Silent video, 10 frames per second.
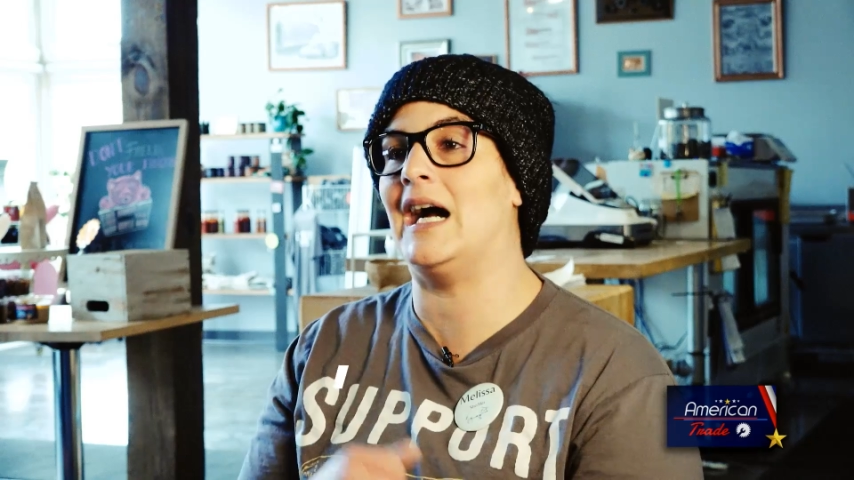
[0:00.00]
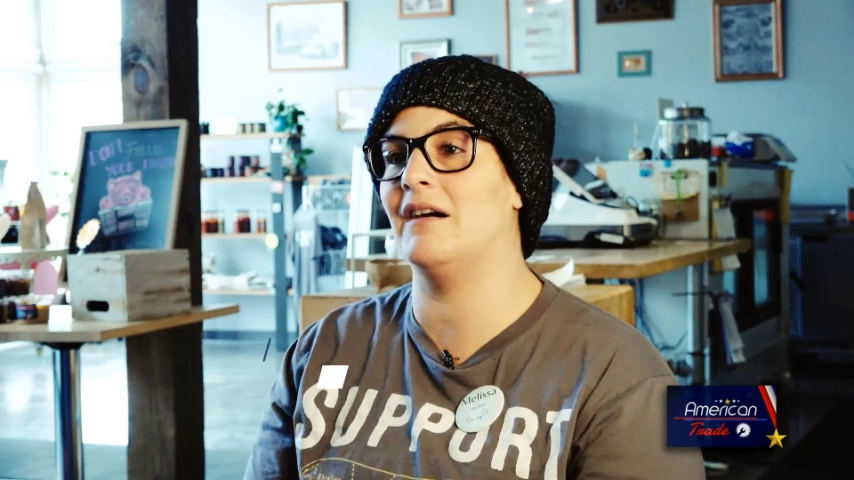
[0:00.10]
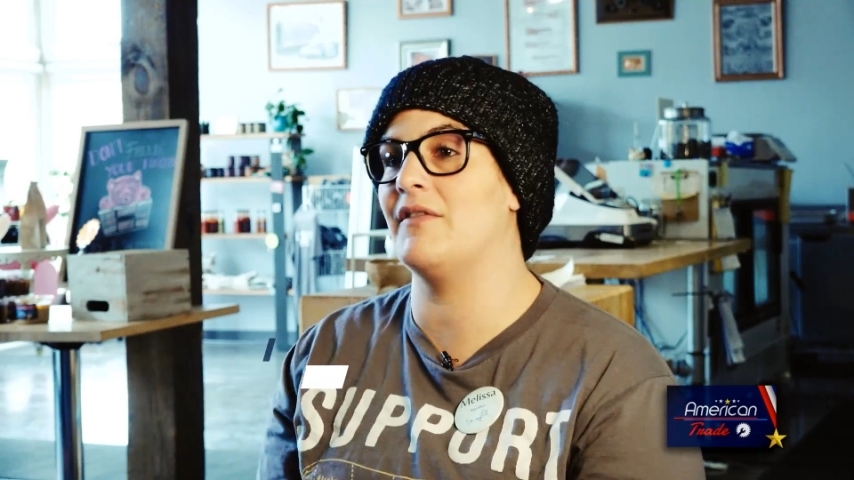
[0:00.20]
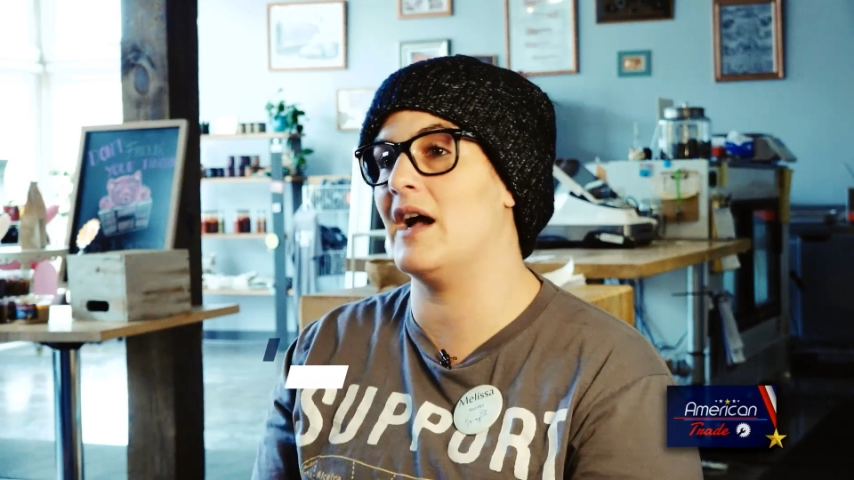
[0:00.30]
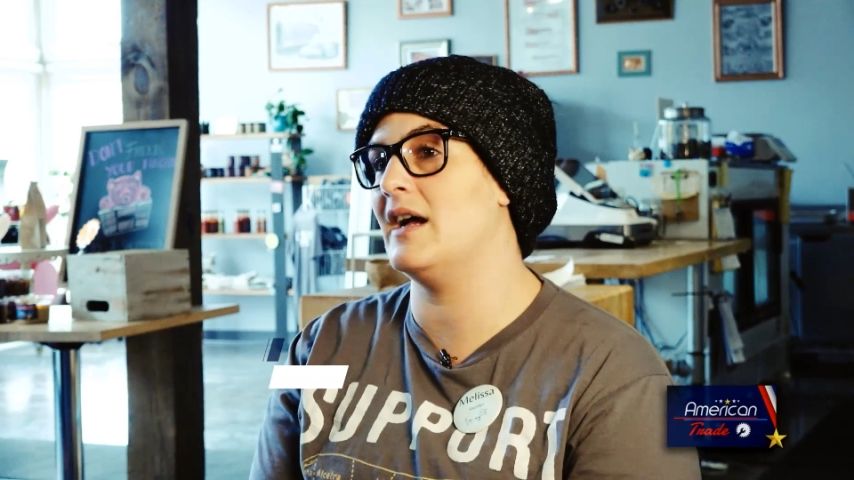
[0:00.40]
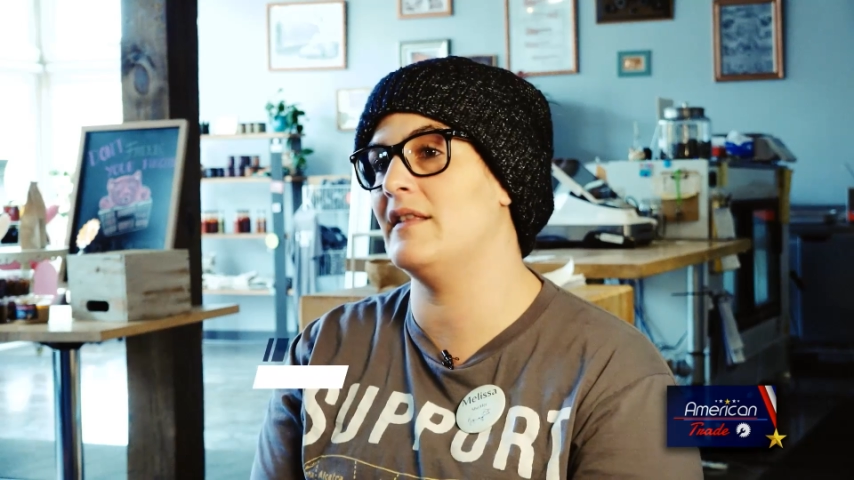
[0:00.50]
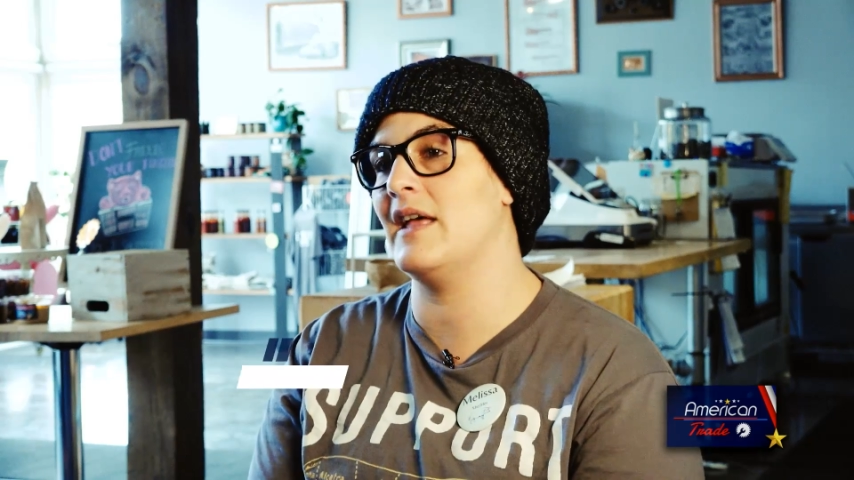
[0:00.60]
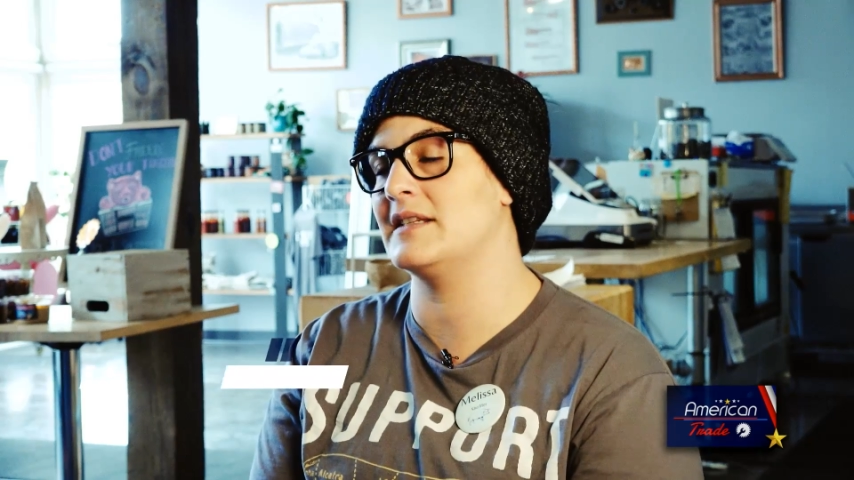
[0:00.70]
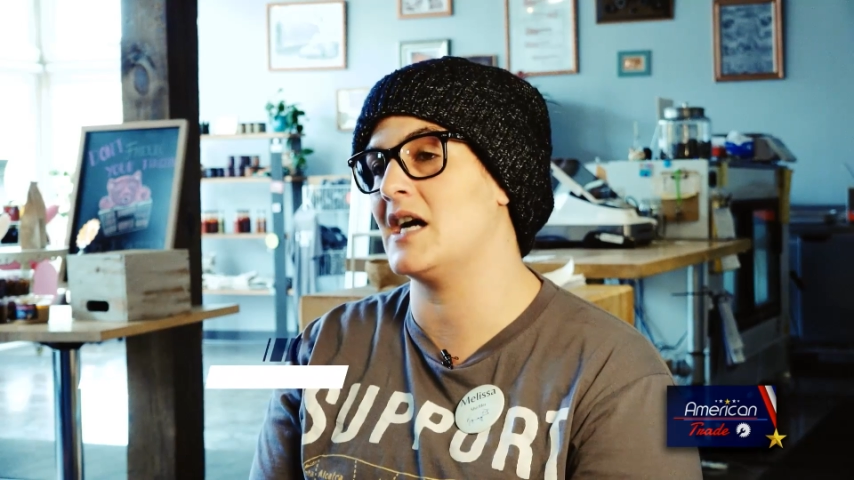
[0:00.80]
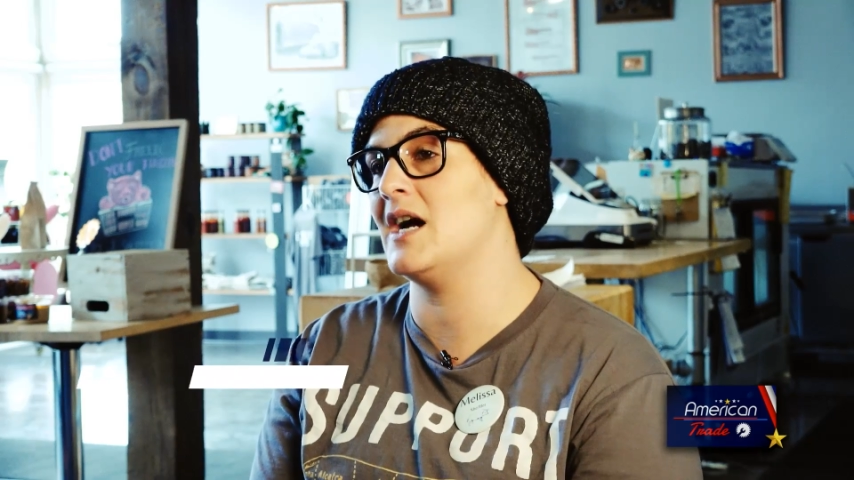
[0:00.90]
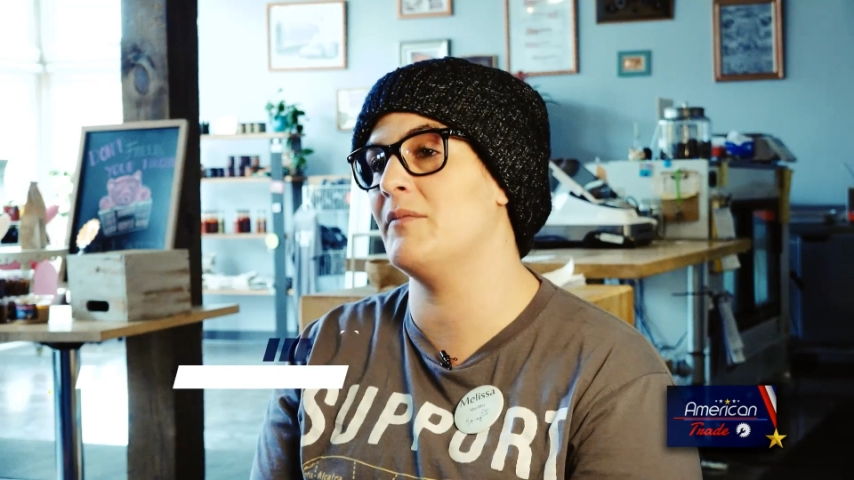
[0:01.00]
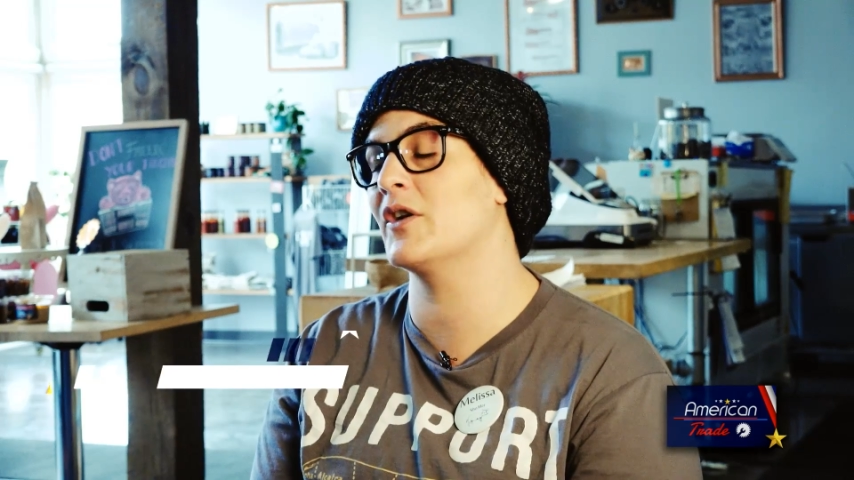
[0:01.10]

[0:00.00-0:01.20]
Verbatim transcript: have that time.